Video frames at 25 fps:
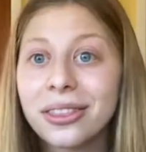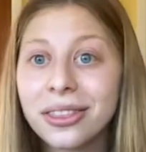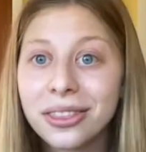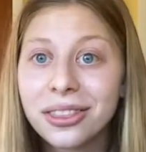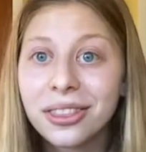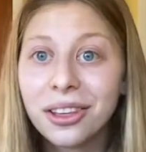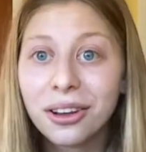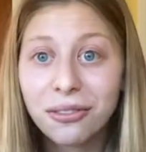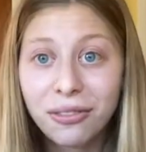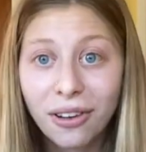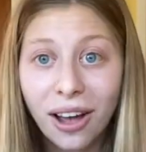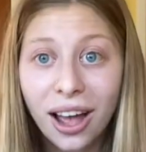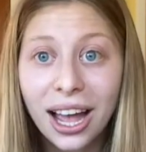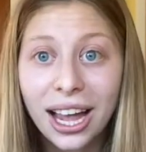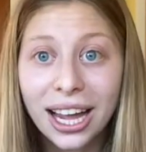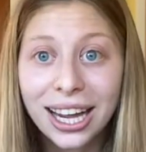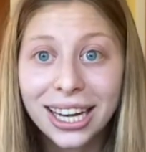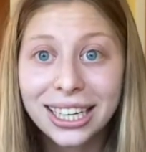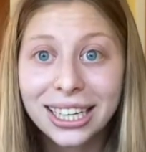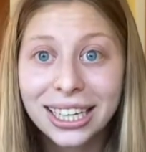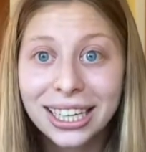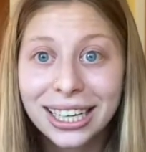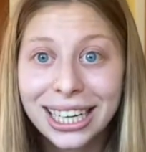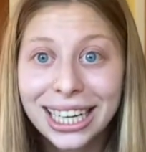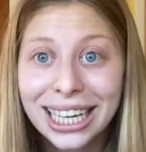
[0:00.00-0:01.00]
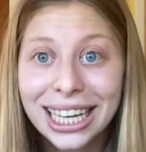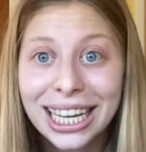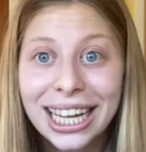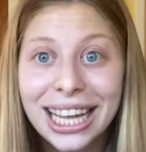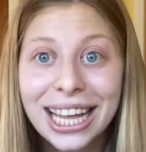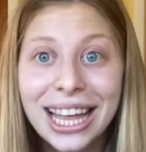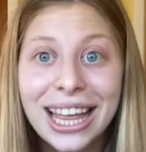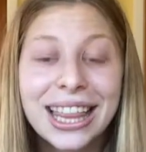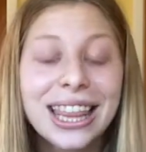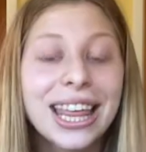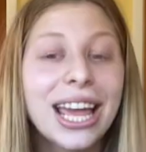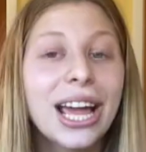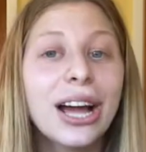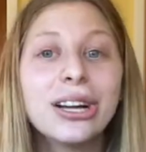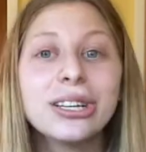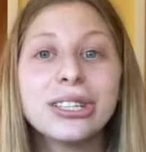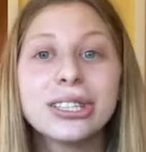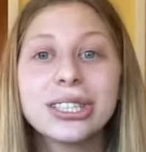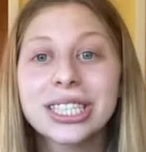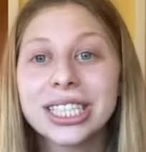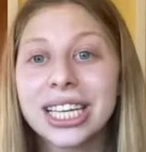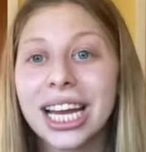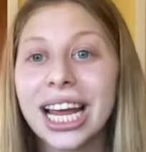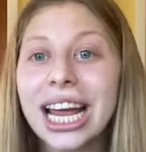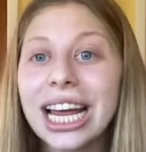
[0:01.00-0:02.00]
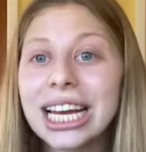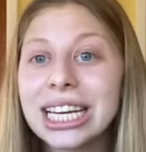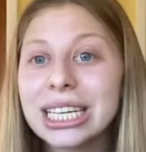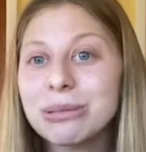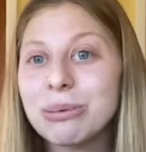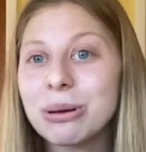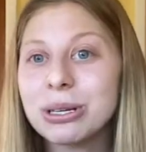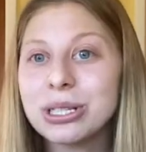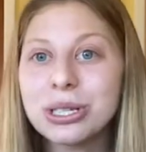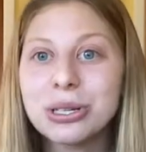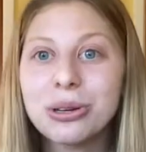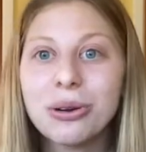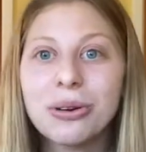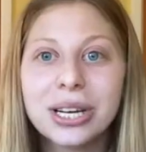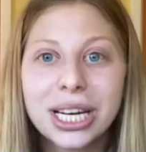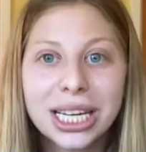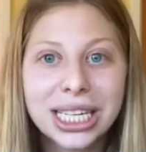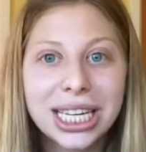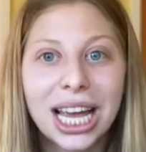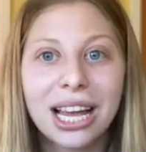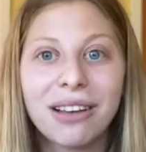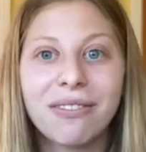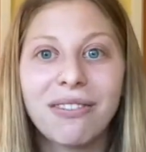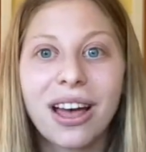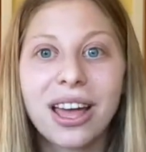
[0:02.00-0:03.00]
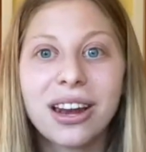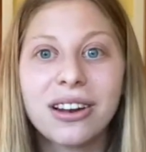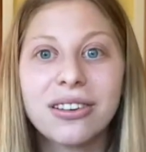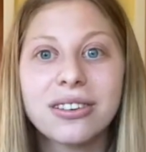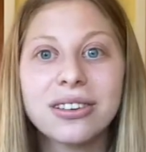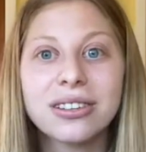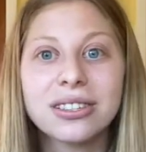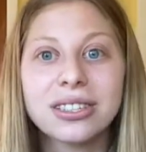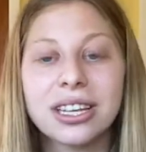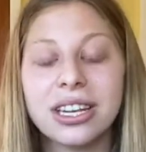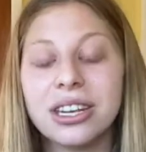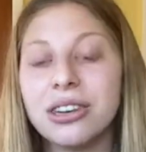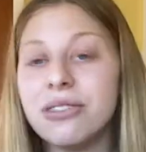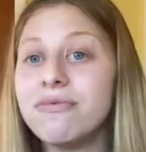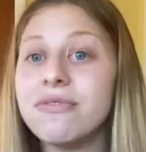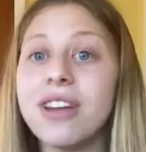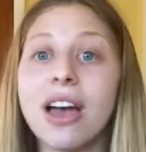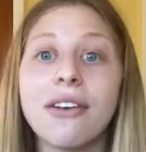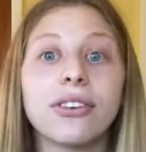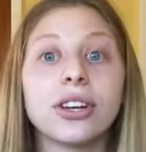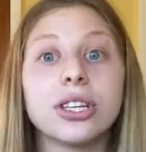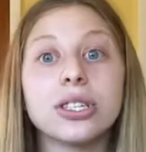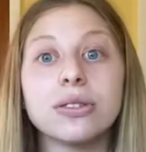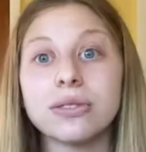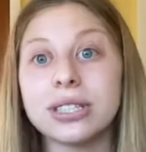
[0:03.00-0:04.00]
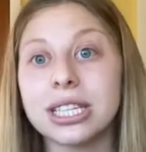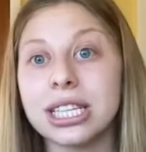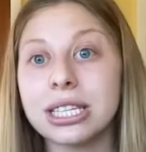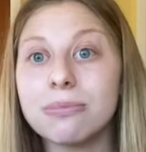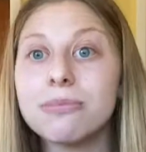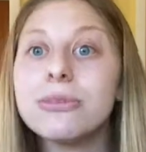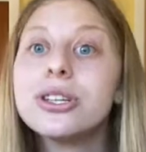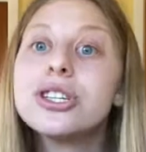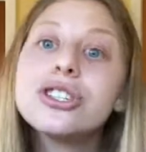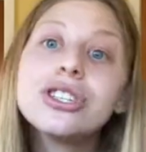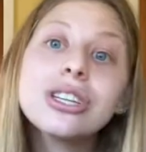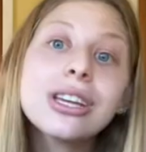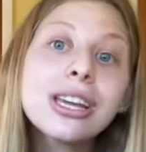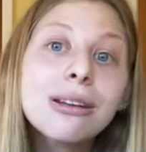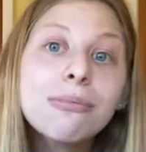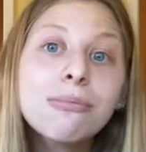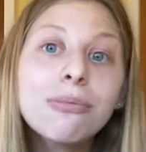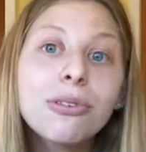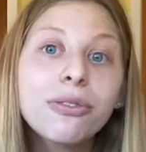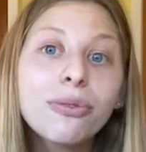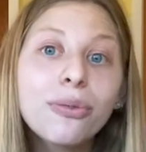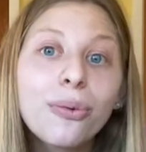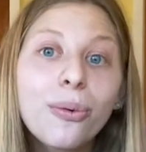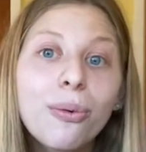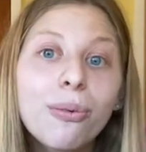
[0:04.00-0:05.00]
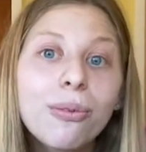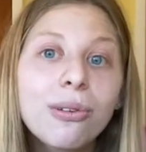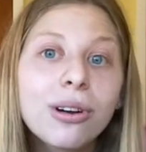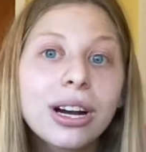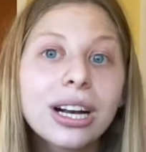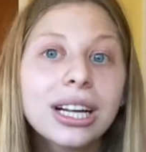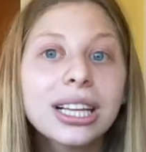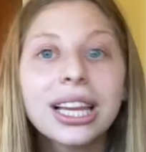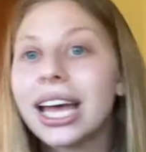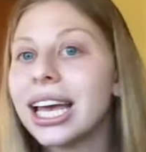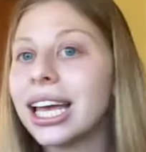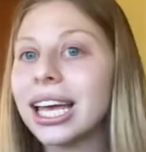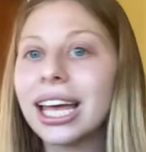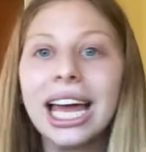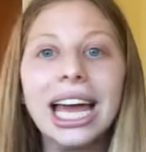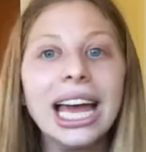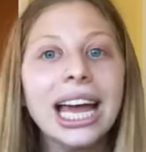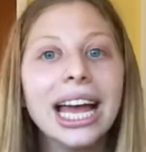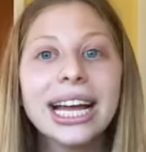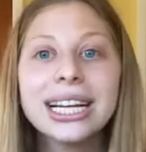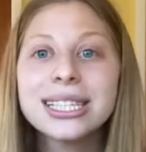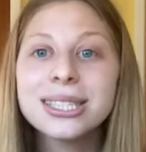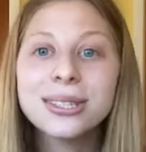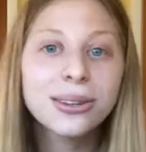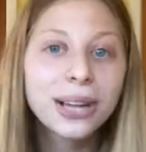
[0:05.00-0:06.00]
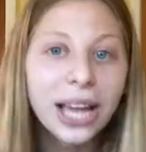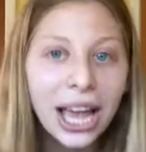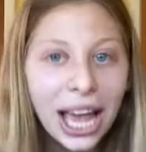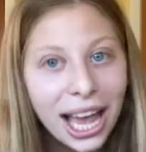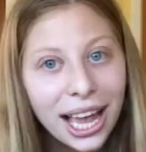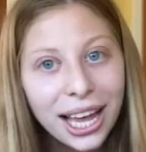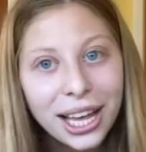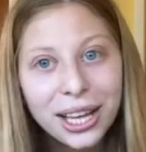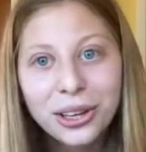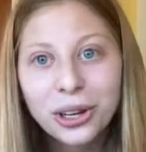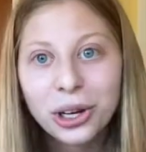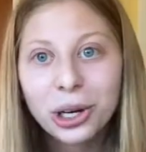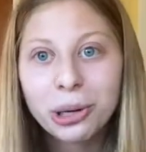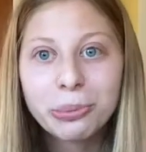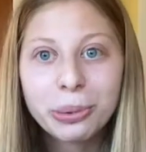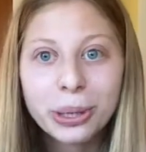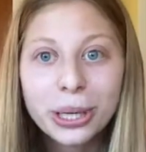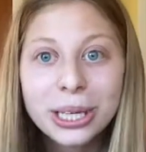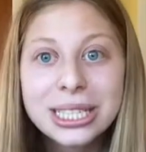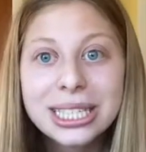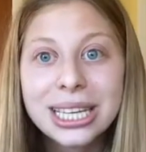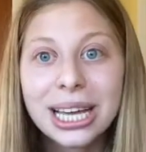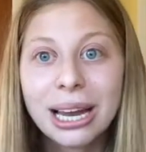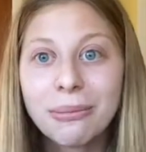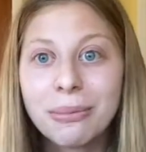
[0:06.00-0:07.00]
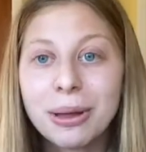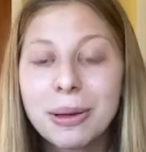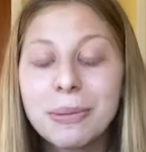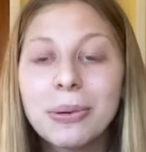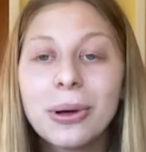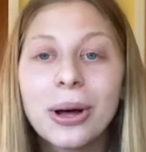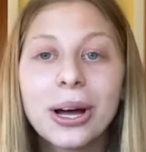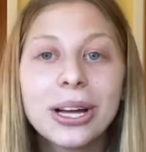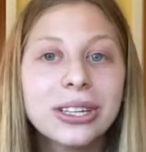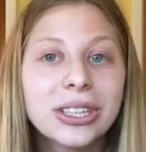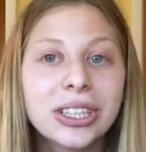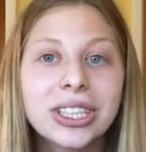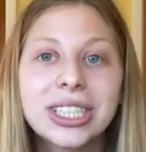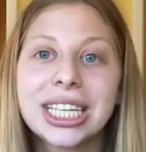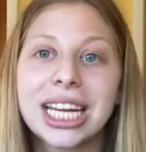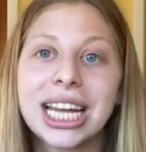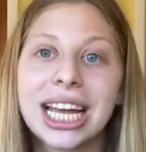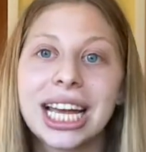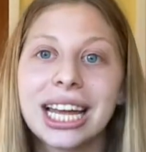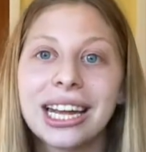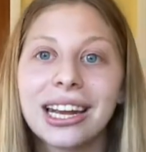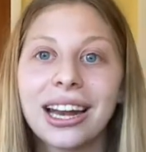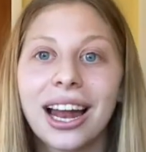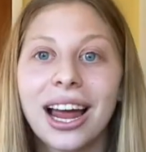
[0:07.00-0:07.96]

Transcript: they're fine. They understand, especially going to take vitals and you've never used this machine before. Like, it's okay, you're a person. People understand.